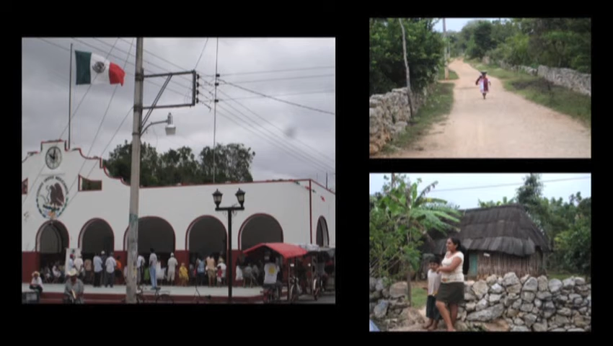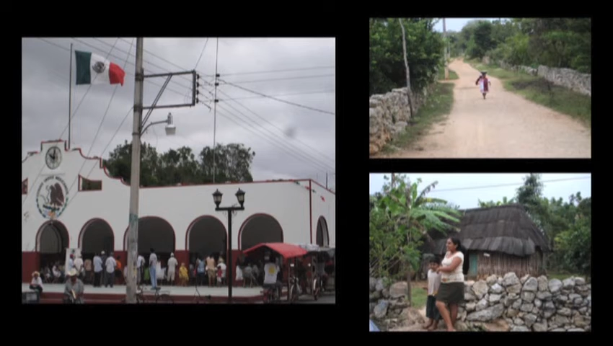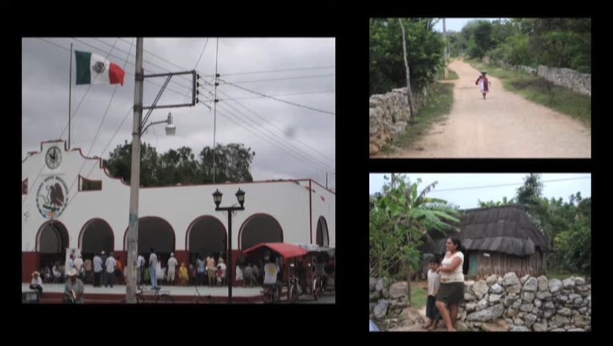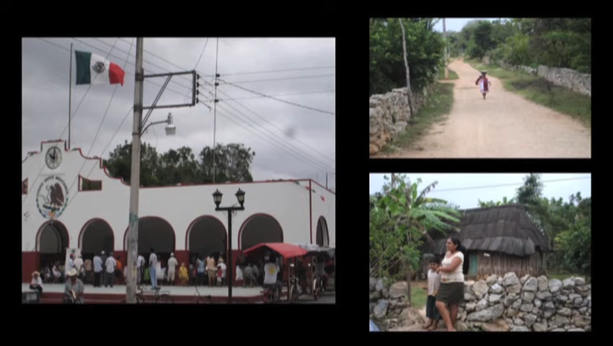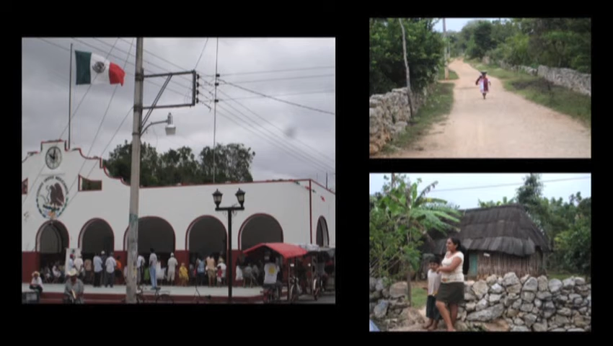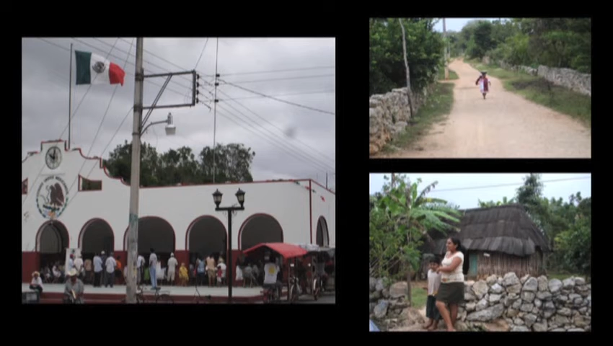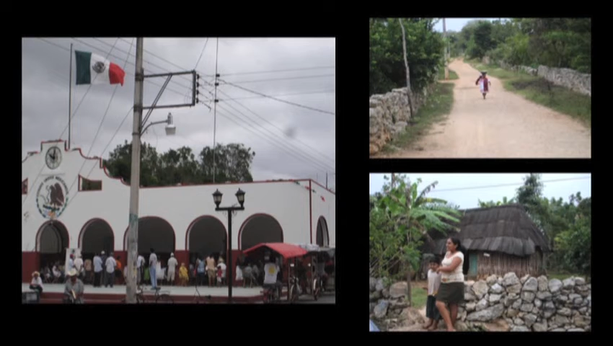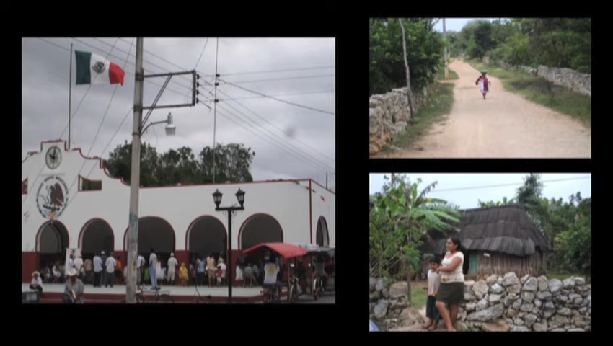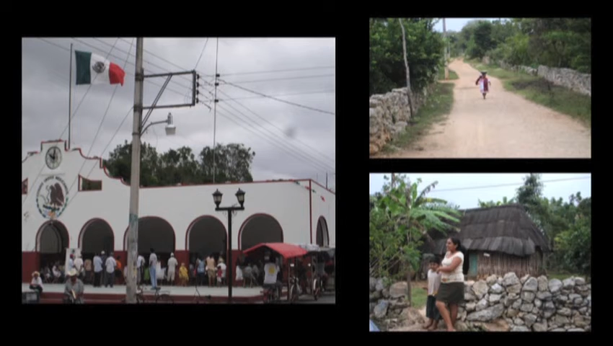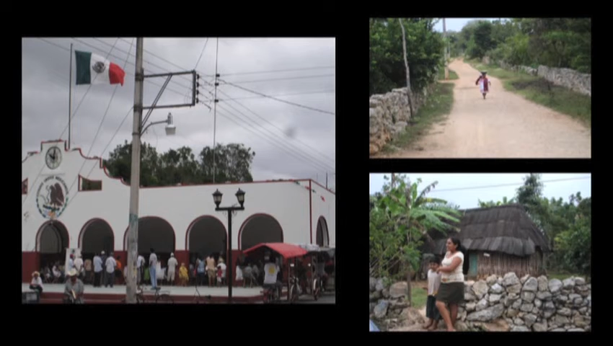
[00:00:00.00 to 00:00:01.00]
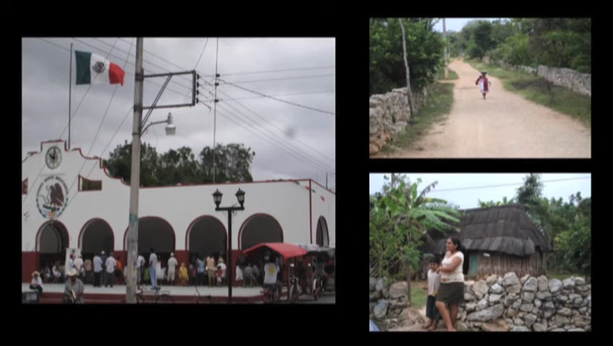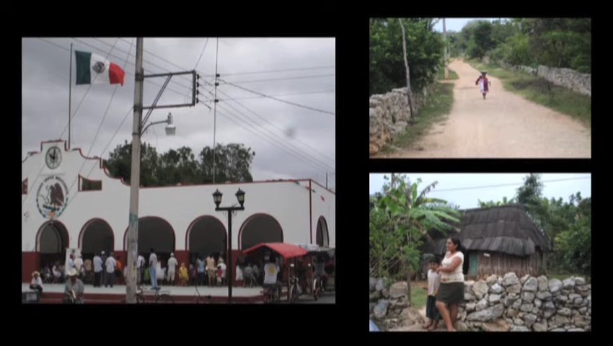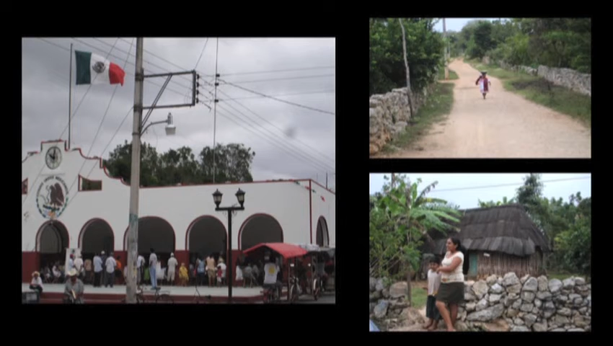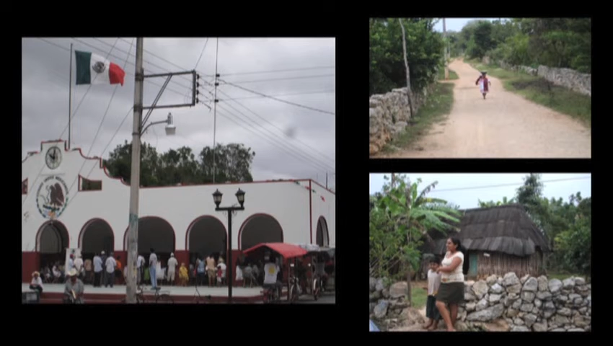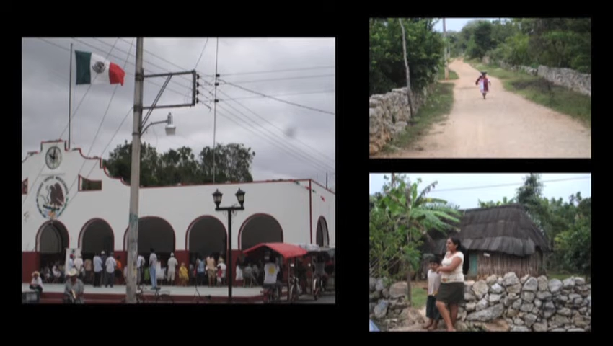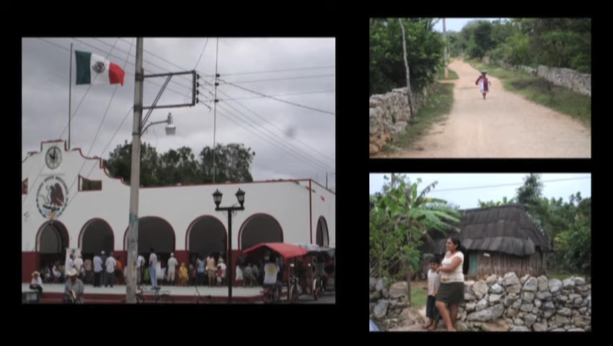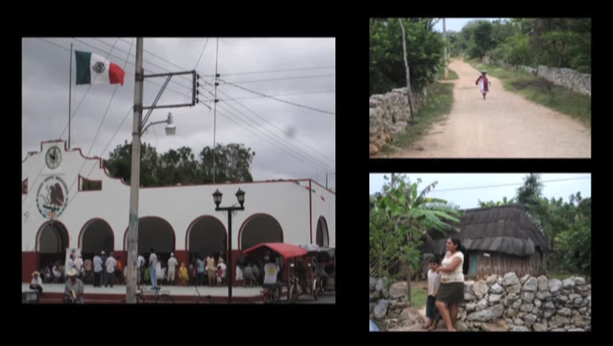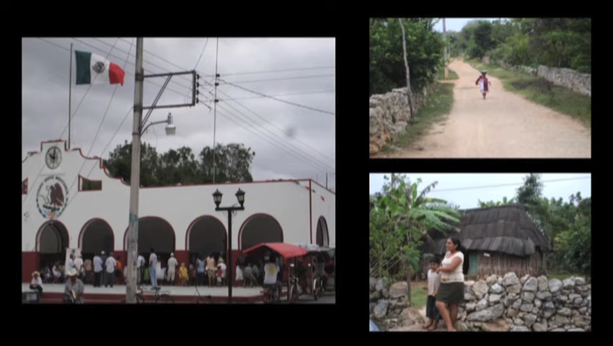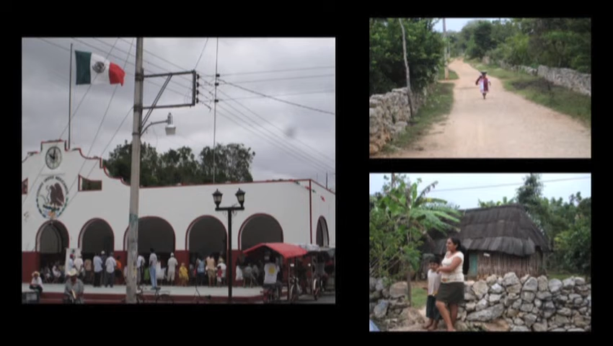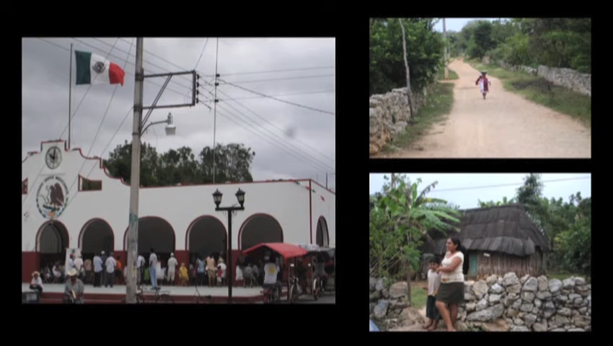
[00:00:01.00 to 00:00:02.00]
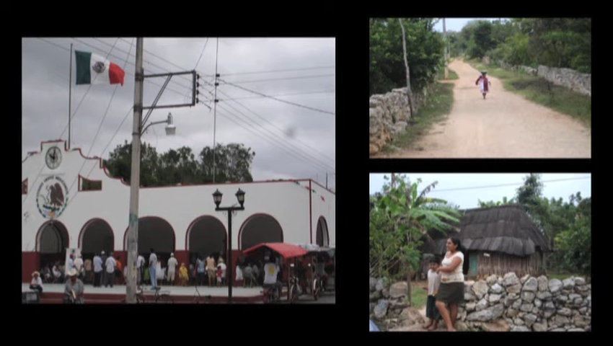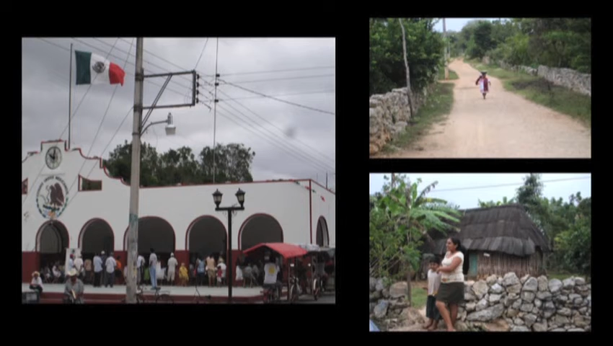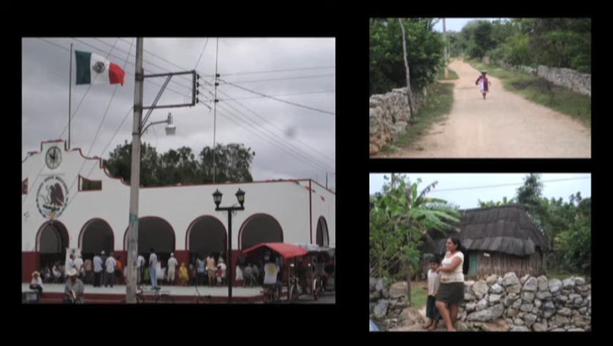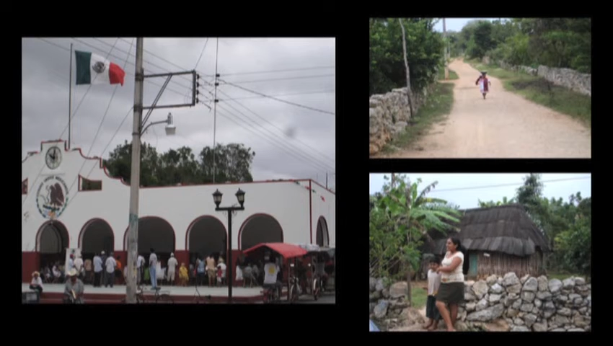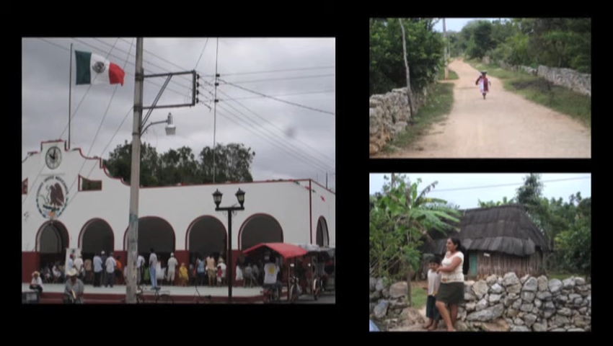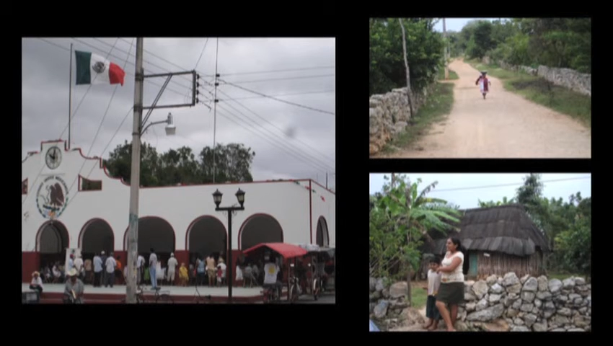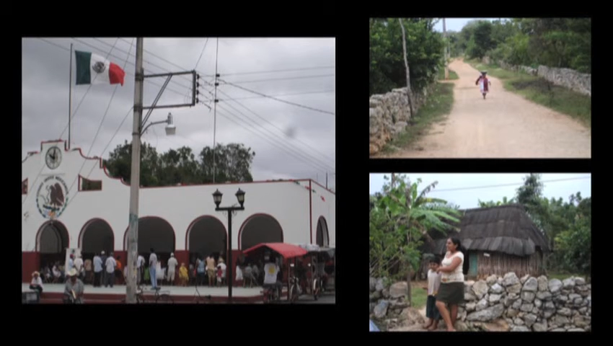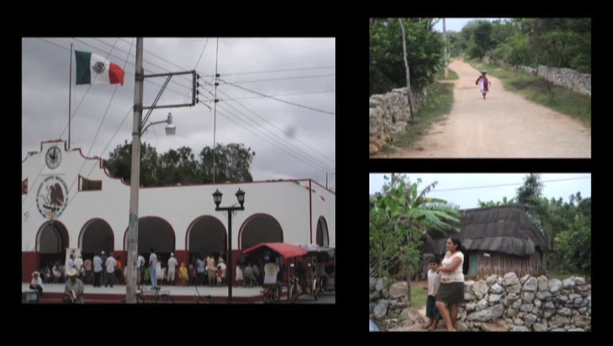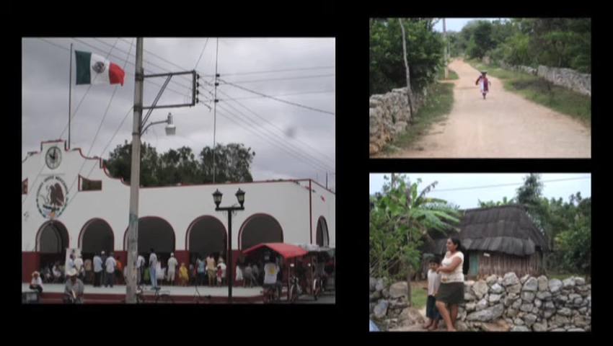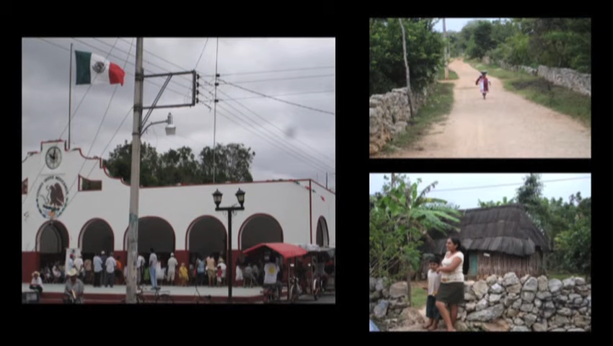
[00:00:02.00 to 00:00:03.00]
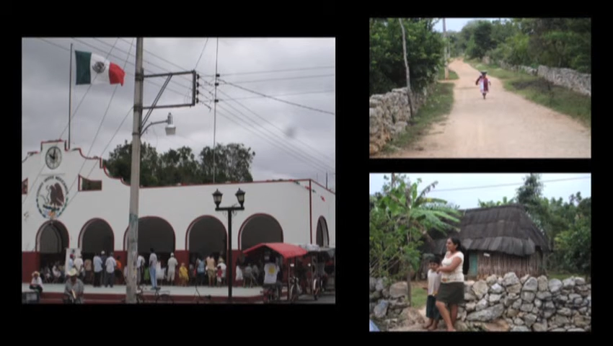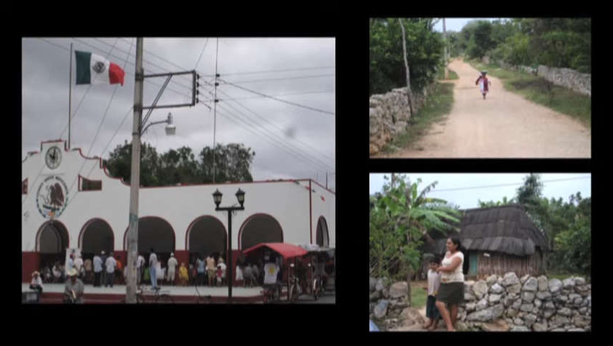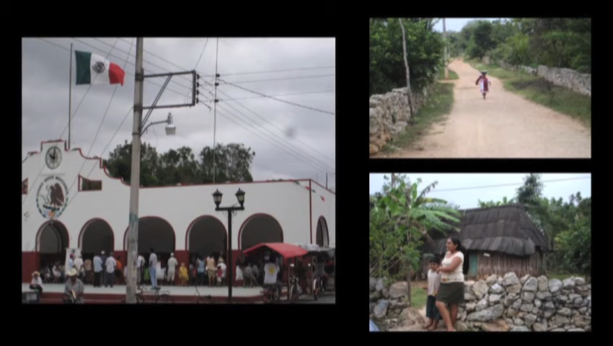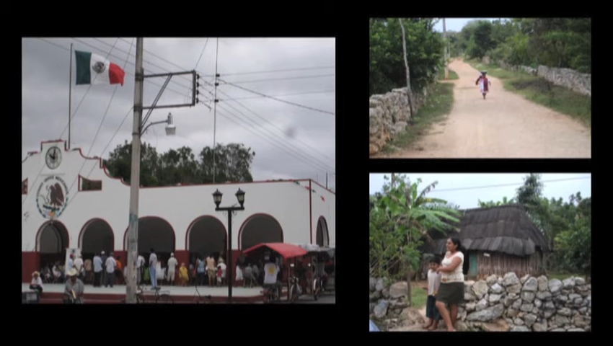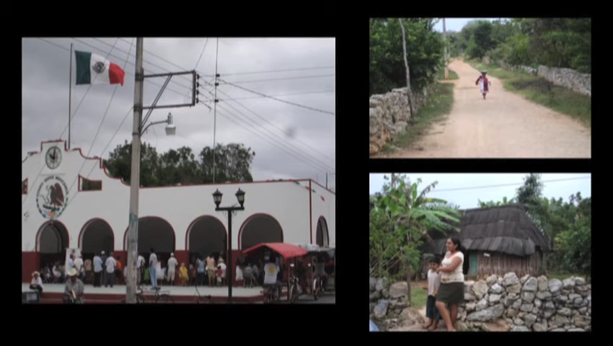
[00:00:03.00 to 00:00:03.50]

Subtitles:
Nobody's mouth can be seen.